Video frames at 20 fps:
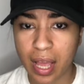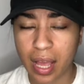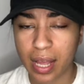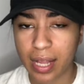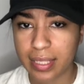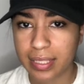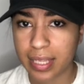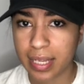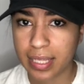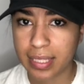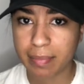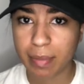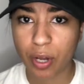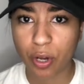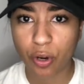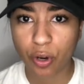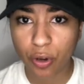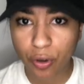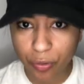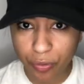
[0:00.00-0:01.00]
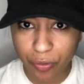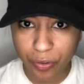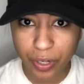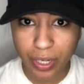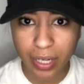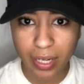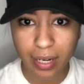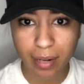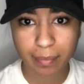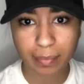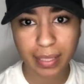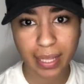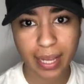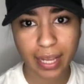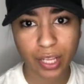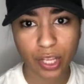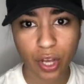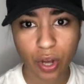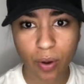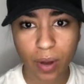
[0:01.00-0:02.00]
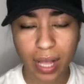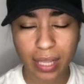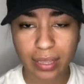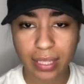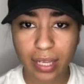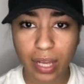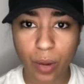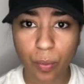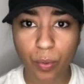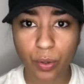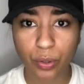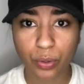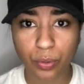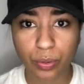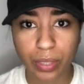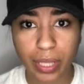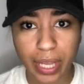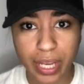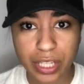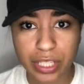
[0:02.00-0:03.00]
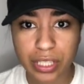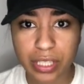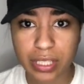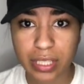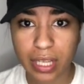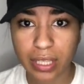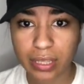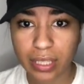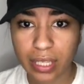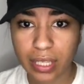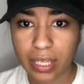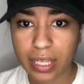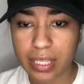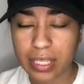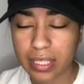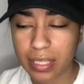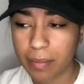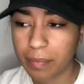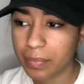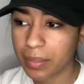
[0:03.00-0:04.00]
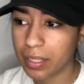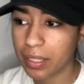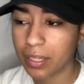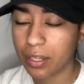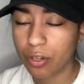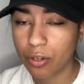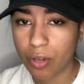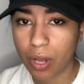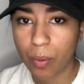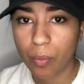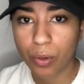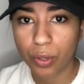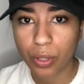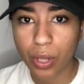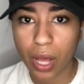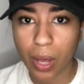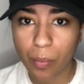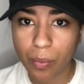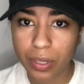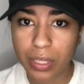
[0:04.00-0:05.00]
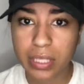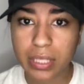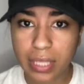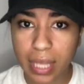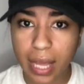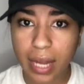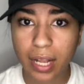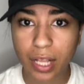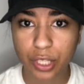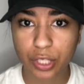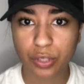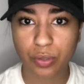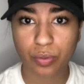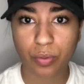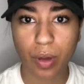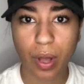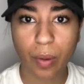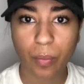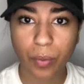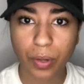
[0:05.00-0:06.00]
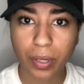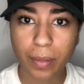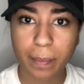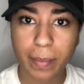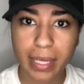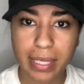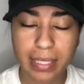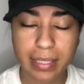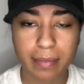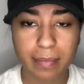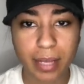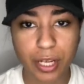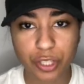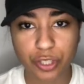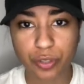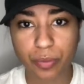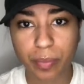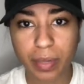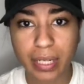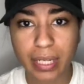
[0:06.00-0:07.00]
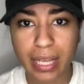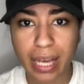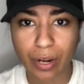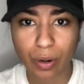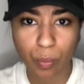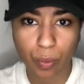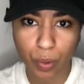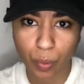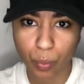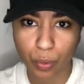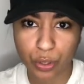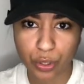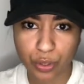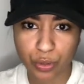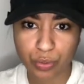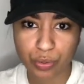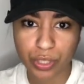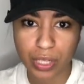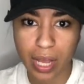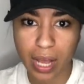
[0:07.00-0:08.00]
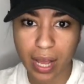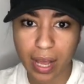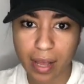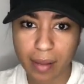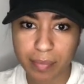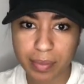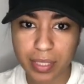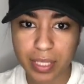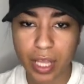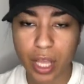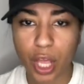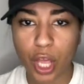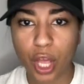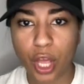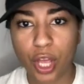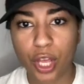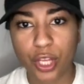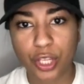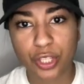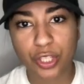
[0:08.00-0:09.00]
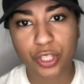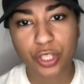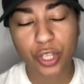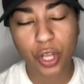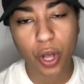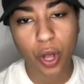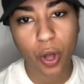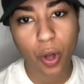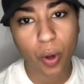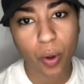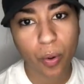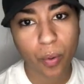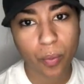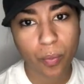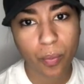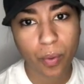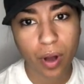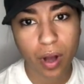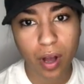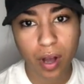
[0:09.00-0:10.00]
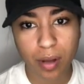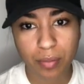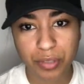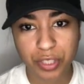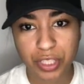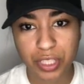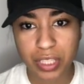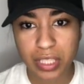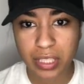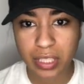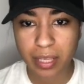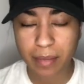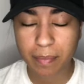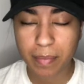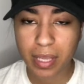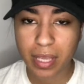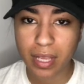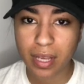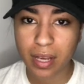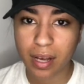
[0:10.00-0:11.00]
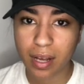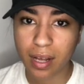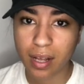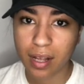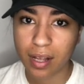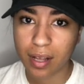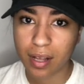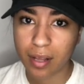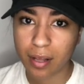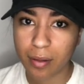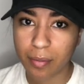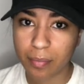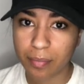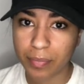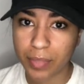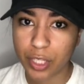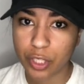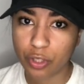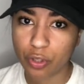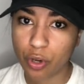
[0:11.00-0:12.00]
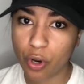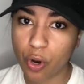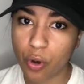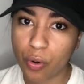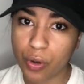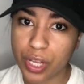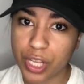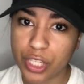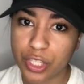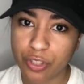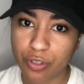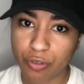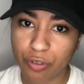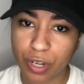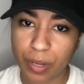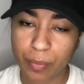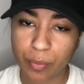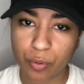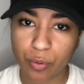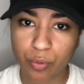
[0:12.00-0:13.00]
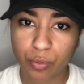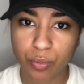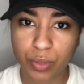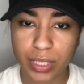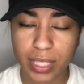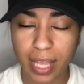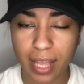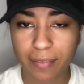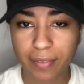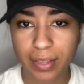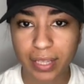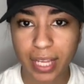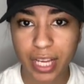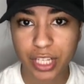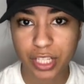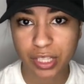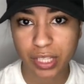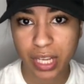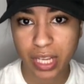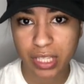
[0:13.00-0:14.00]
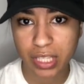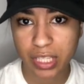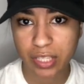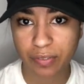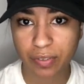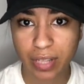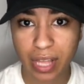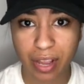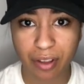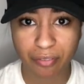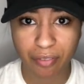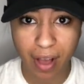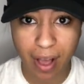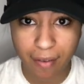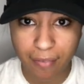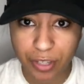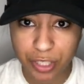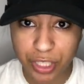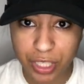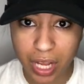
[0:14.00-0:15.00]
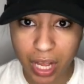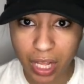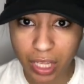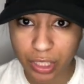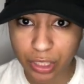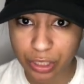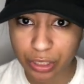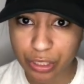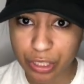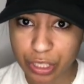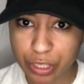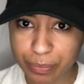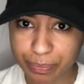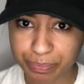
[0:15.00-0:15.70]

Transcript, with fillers: I text my girlfriend and I'm like, yo, I think I want to do lashes. I think it's something, you know, I want to, I want to side hustle. I want to make some extra money. I don't want to work two jobs. So um, she sent me um, this girl on Instagram who was having lash classes for like $500.